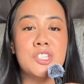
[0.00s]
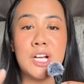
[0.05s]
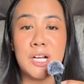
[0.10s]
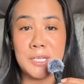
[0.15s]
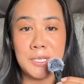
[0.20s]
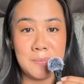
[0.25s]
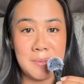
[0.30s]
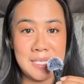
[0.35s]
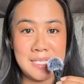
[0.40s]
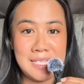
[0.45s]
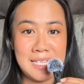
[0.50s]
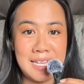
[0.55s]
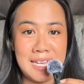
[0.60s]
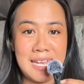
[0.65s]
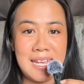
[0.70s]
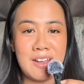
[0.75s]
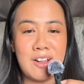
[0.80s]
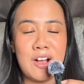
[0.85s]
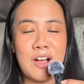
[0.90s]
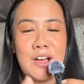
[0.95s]
documenting
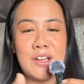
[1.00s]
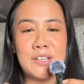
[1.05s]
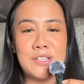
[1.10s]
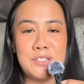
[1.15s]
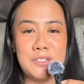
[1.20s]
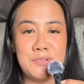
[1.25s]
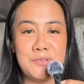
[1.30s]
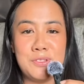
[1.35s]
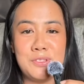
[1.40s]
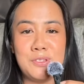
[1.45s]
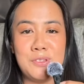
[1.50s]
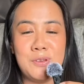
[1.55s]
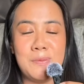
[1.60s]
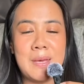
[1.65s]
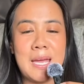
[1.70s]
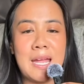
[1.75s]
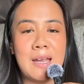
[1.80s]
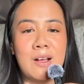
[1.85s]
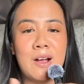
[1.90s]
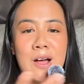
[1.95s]
it on YouTube
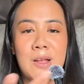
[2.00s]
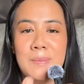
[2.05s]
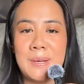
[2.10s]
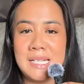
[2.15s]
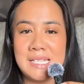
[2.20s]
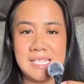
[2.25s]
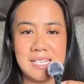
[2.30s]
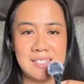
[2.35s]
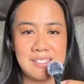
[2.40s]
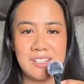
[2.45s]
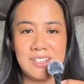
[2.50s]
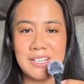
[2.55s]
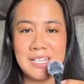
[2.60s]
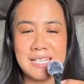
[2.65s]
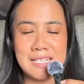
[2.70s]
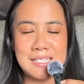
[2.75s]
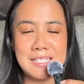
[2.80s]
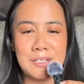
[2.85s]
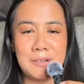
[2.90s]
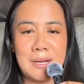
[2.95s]
and on my TikTok and
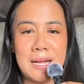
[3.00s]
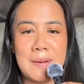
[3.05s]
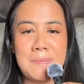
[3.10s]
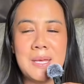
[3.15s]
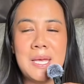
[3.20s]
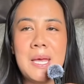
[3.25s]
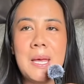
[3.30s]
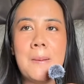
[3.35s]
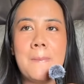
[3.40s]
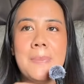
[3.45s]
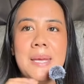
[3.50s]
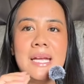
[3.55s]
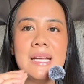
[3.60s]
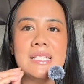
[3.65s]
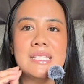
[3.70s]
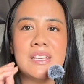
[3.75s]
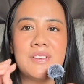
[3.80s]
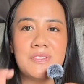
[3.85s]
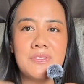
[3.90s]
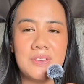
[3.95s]
Instagram,
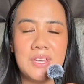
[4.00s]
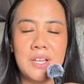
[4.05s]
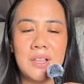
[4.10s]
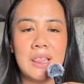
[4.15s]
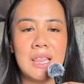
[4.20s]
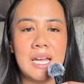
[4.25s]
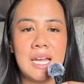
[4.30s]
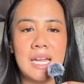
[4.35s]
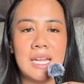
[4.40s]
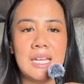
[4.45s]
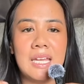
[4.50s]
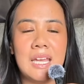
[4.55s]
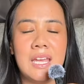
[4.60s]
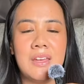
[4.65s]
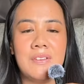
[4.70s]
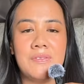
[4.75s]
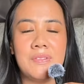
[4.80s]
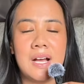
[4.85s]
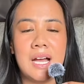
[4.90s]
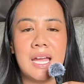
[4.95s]
because I feel like
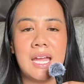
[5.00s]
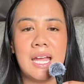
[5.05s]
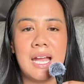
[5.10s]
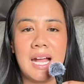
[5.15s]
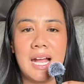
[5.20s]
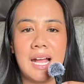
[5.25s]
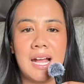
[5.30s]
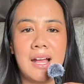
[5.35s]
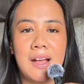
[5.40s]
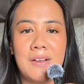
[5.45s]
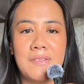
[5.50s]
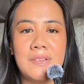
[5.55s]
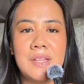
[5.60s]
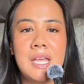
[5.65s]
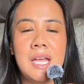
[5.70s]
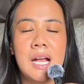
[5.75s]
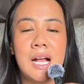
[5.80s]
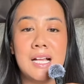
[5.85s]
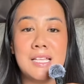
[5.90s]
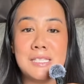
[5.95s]
if I have
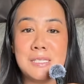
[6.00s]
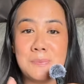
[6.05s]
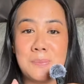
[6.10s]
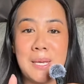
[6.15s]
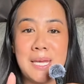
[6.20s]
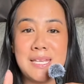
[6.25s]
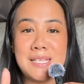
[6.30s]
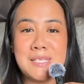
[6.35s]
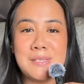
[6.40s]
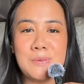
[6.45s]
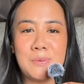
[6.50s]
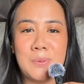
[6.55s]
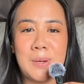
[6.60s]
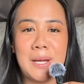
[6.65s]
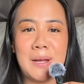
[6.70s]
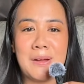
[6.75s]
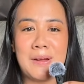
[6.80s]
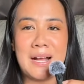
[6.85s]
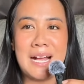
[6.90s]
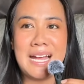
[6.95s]
a space
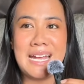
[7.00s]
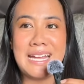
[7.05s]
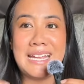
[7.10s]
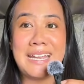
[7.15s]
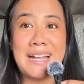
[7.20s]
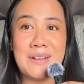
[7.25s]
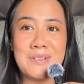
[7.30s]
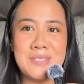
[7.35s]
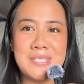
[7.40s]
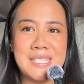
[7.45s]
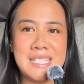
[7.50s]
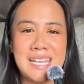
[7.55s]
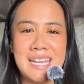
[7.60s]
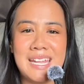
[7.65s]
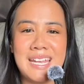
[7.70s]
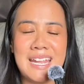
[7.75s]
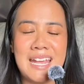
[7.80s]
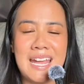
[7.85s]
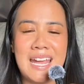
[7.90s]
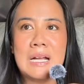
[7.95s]
where I announce
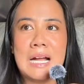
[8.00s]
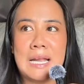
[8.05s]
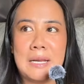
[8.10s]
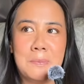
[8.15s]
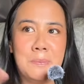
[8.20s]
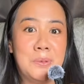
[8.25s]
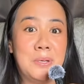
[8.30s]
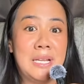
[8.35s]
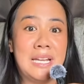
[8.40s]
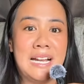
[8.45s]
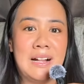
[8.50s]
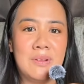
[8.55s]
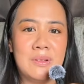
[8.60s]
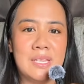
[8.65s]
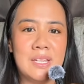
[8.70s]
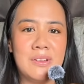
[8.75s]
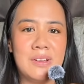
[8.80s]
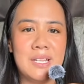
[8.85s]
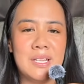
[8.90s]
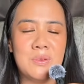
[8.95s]
it, kind of put it out
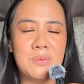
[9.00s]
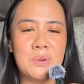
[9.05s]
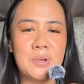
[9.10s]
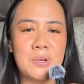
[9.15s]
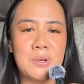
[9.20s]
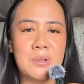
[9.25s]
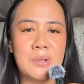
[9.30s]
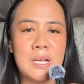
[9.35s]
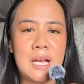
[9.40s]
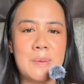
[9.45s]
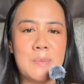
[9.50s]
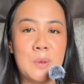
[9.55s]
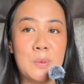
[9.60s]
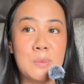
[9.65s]
there in the world, I'm